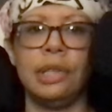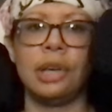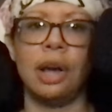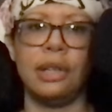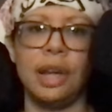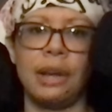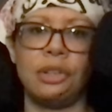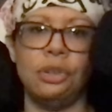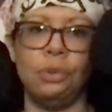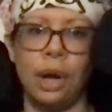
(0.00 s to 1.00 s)

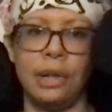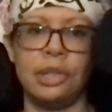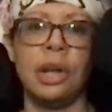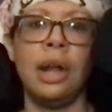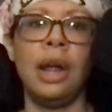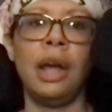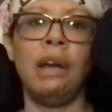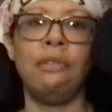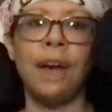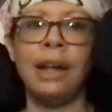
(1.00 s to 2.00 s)
context, nuance,
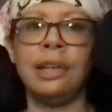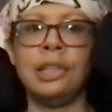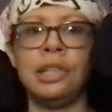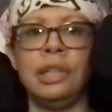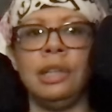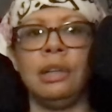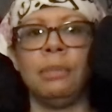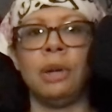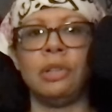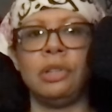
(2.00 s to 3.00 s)
and fallacy in a
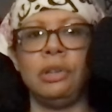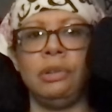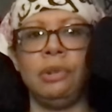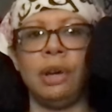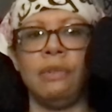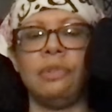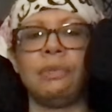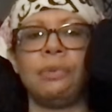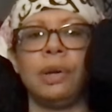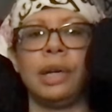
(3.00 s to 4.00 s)
multitude of
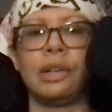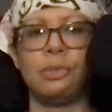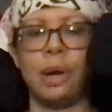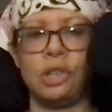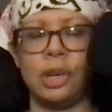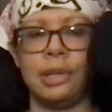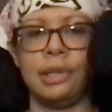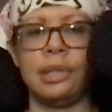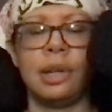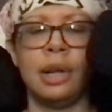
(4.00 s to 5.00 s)
differing
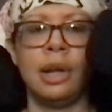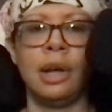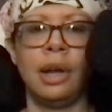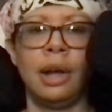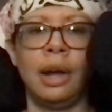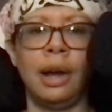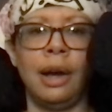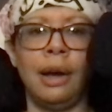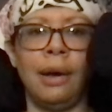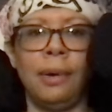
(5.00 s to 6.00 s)
expressions.
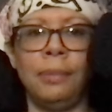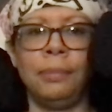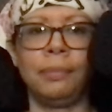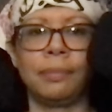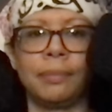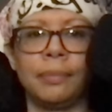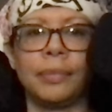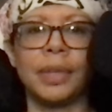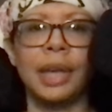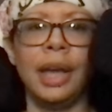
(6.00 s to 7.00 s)
A
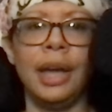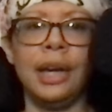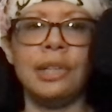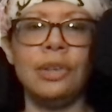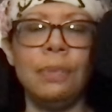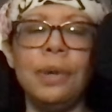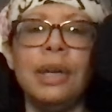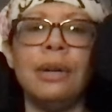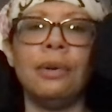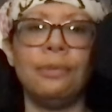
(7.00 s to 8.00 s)

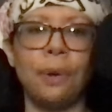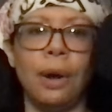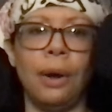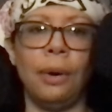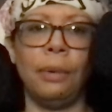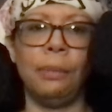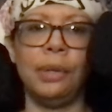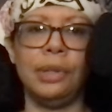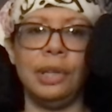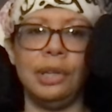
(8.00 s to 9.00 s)
snippet
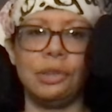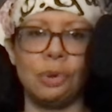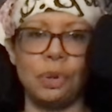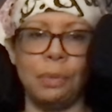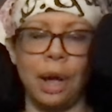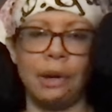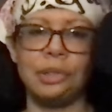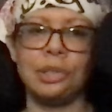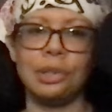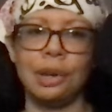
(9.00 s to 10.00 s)
from the description
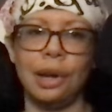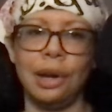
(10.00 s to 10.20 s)
box